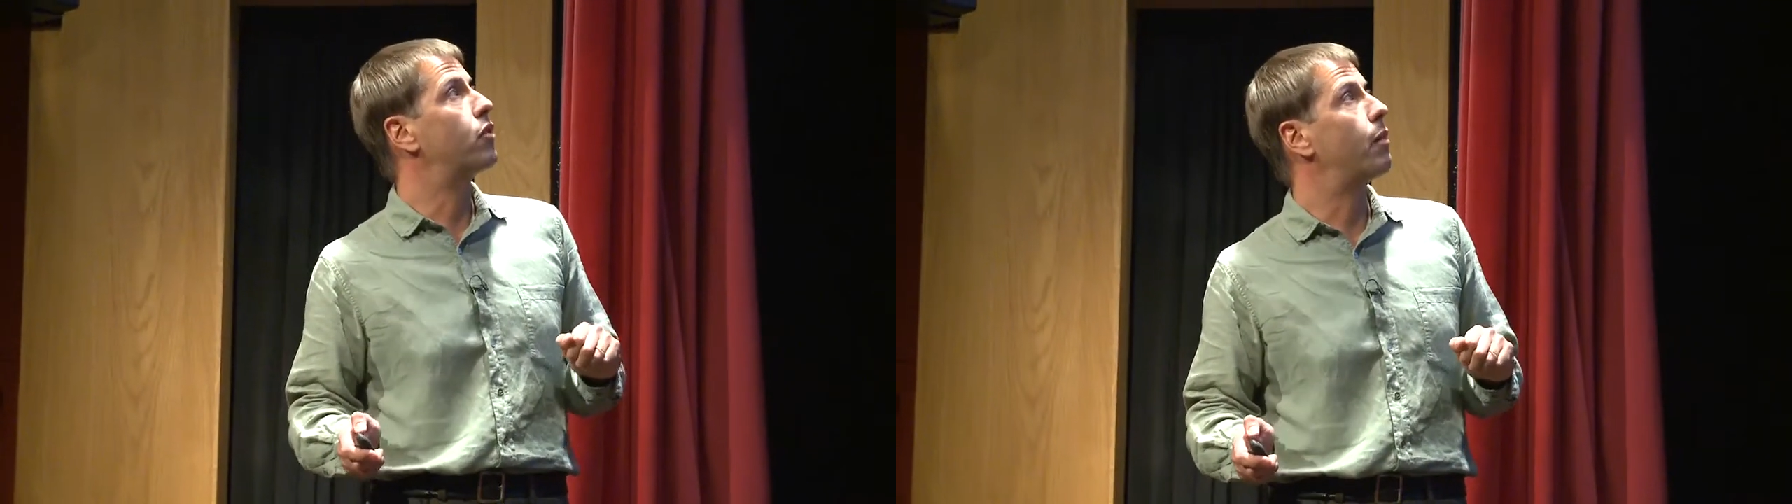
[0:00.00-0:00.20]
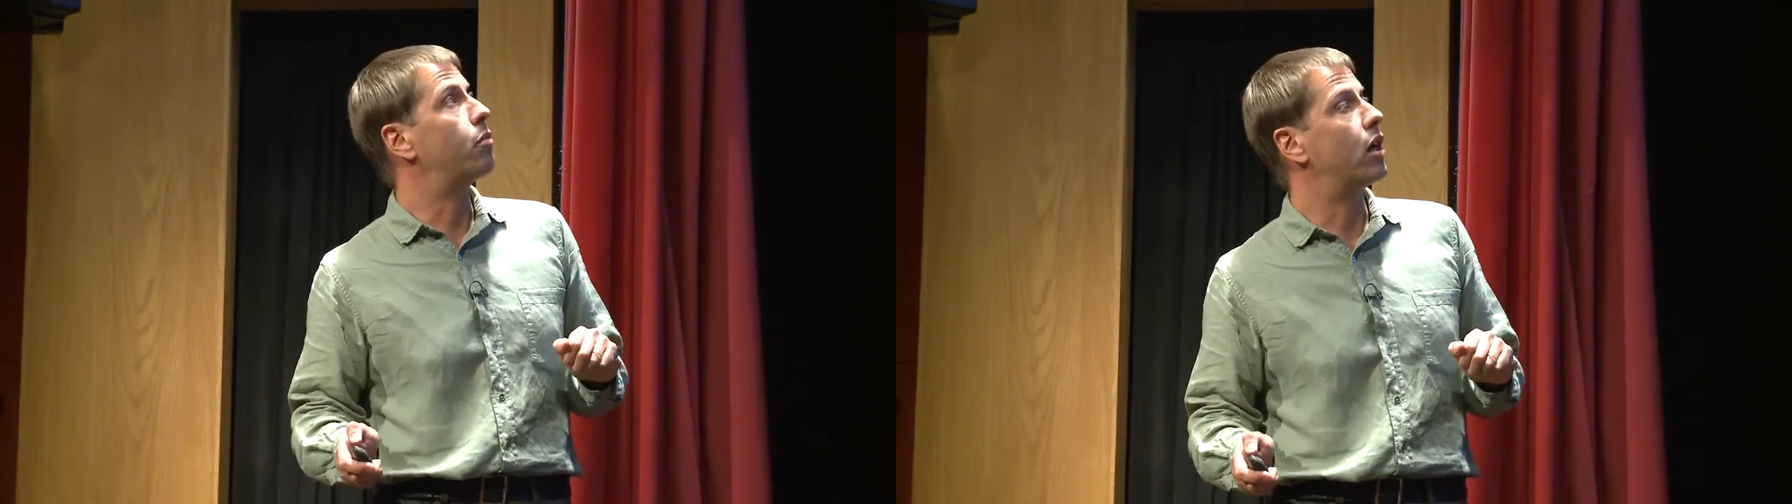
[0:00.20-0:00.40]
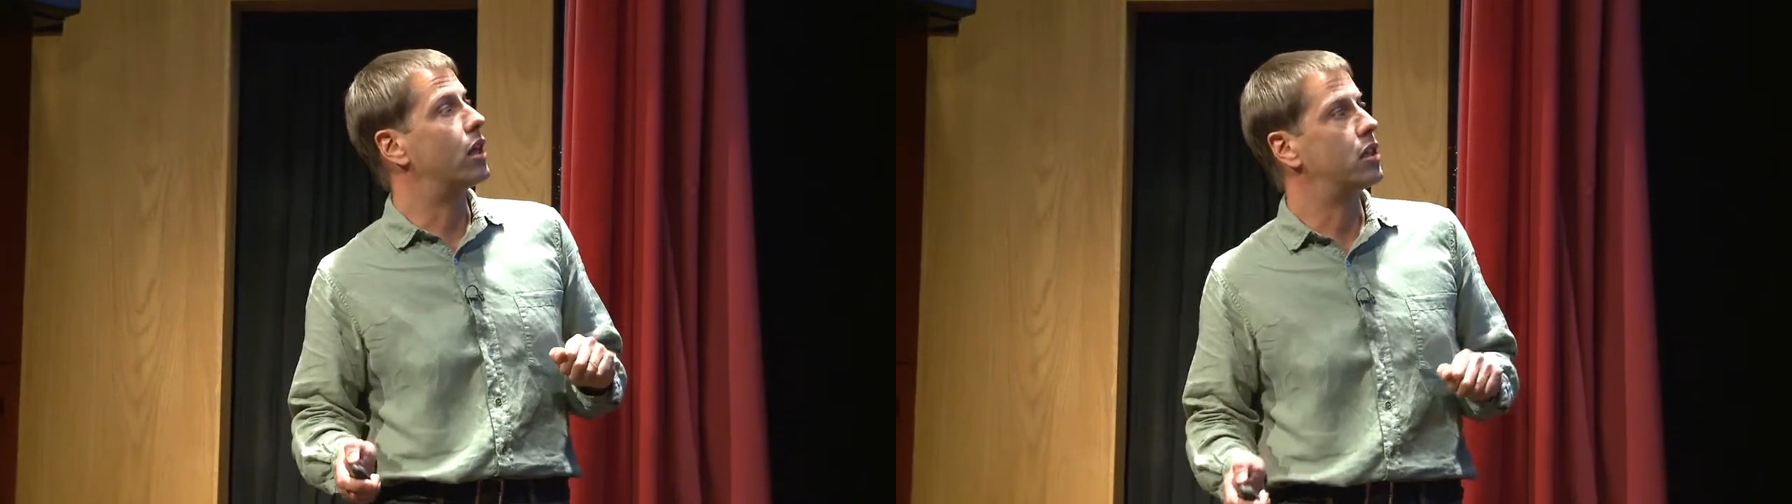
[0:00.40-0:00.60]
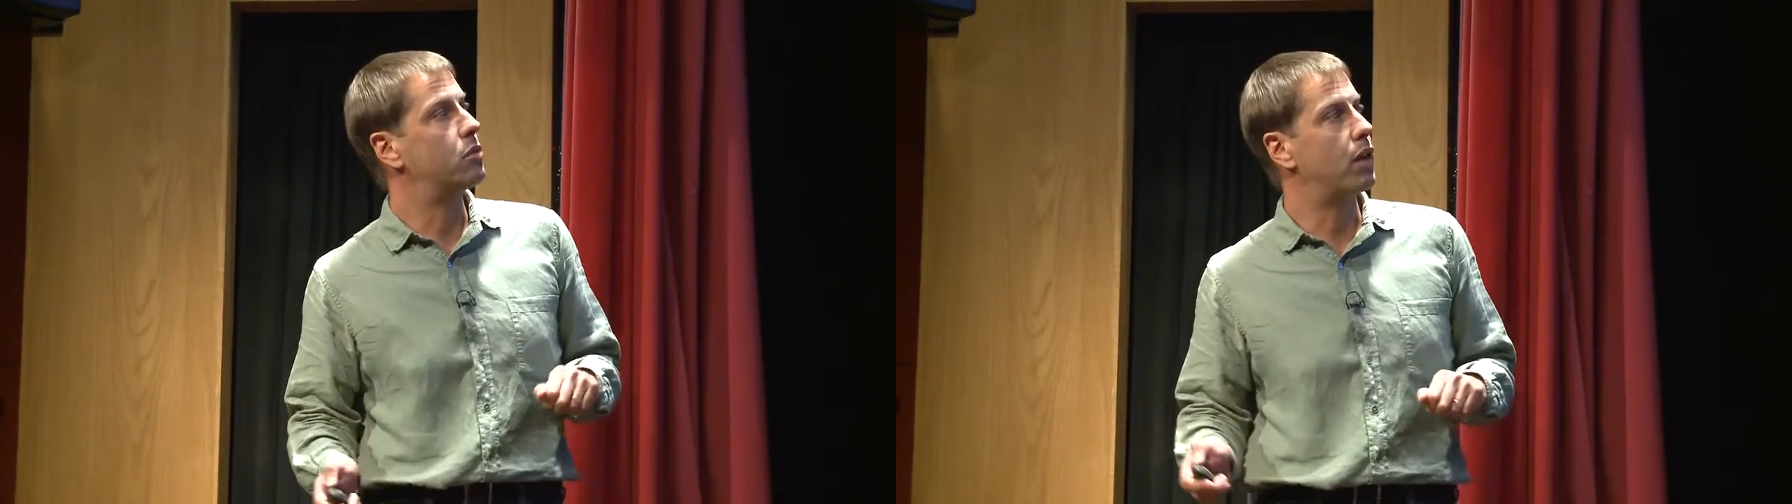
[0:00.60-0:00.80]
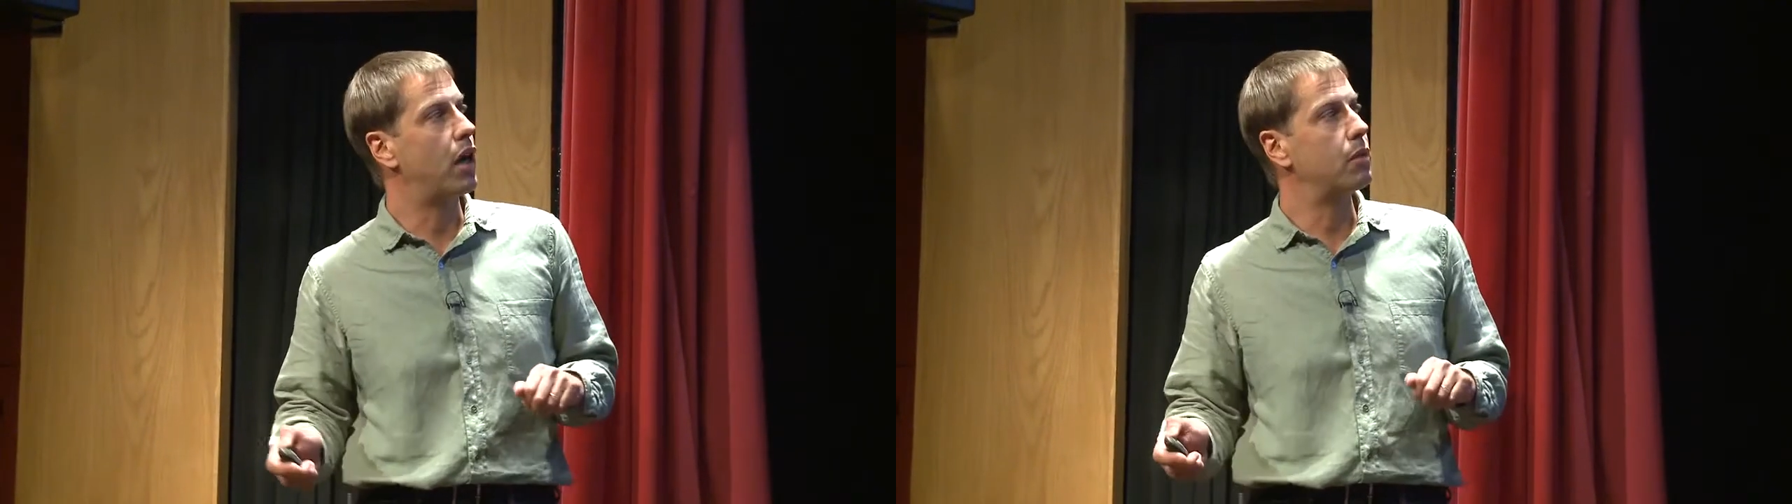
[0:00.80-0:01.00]
to win crap
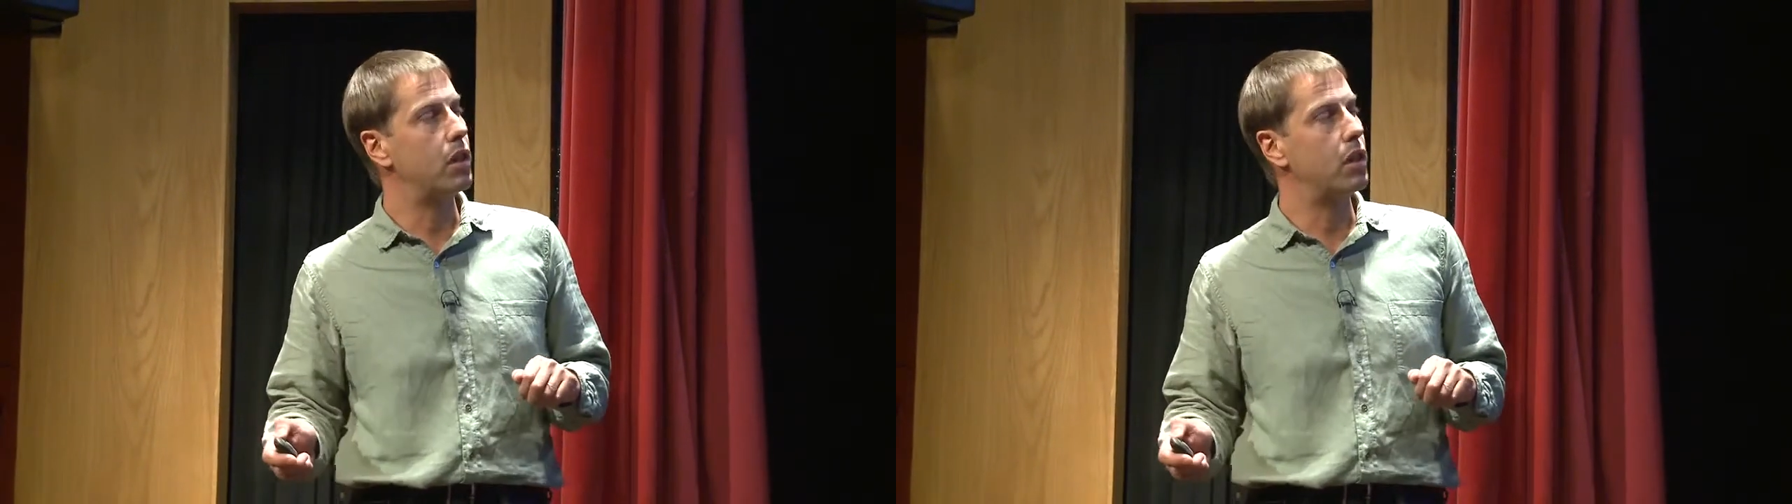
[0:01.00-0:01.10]
prizes.